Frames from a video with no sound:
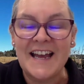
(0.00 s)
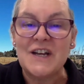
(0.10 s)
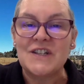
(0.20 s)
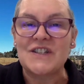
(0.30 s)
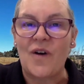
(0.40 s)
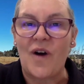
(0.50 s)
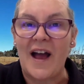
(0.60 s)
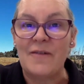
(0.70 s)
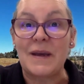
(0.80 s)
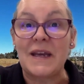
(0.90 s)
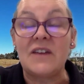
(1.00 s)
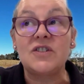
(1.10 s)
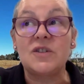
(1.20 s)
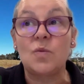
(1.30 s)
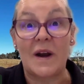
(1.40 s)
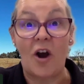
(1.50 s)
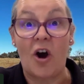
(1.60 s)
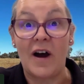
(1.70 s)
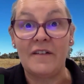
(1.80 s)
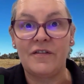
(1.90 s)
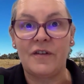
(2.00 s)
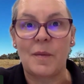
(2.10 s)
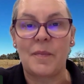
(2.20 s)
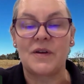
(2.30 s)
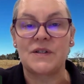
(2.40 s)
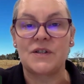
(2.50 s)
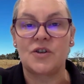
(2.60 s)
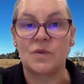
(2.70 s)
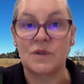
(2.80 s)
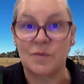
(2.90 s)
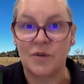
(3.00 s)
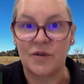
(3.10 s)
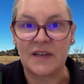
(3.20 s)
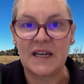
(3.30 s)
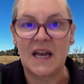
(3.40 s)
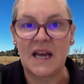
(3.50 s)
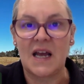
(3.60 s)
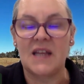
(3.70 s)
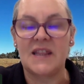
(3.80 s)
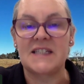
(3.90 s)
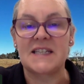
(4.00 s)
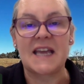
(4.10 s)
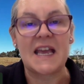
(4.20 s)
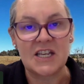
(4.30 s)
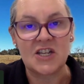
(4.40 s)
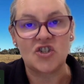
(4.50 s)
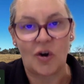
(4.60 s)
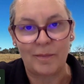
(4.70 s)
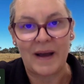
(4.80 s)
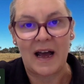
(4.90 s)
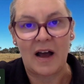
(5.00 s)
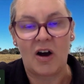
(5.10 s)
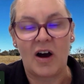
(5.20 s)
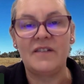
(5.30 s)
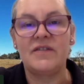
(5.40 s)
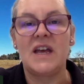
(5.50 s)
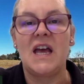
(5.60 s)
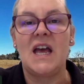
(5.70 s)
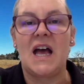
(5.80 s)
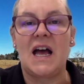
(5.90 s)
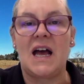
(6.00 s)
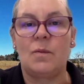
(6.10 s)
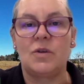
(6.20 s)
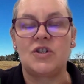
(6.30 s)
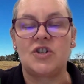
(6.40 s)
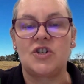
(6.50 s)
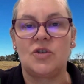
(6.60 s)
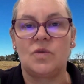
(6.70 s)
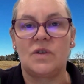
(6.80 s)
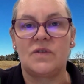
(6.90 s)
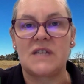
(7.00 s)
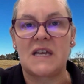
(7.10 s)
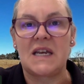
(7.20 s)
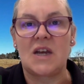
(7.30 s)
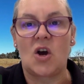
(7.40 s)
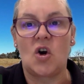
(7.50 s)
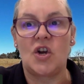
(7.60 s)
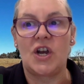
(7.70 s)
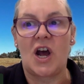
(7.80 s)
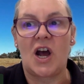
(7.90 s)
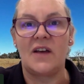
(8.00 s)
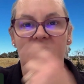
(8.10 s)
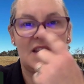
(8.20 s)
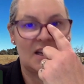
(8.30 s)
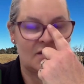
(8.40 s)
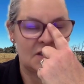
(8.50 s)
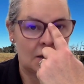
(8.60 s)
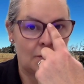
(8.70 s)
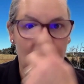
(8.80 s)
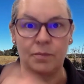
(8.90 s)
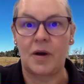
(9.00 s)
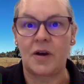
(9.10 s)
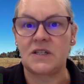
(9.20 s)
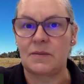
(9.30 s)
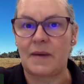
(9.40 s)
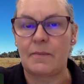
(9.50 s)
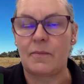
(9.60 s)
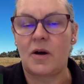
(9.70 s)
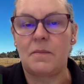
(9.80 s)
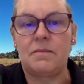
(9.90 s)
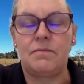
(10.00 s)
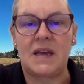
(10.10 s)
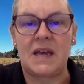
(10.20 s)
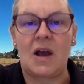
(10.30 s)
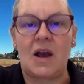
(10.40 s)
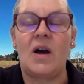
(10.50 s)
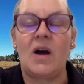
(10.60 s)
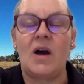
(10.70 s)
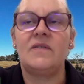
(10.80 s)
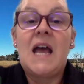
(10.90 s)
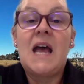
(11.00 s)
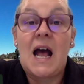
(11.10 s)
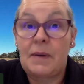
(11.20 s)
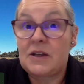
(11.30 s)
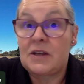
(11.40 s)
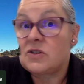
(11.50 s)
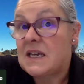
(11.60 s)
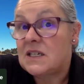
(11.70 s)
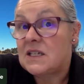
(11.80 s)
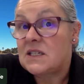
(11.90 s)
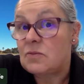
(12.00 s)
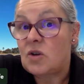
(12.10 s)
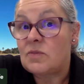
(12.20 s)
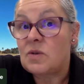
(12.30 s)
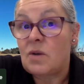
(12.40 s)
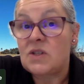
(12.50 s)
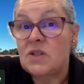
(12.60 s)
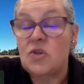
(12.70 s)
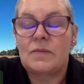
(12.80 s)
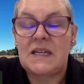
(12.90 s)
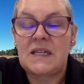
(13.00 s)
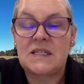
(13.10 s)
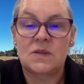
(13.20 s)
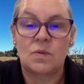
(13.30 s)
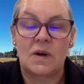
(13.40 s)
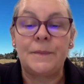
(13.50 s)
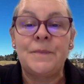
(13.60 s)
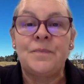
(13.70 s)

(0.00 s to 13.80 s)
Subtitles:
So I have been gifted one hive from a person who was moving. That's a Kenyan top bar hive, which you would have seen on, I think I've done a blog post about my beehives, but you'll see it sometimes on my social medias as well.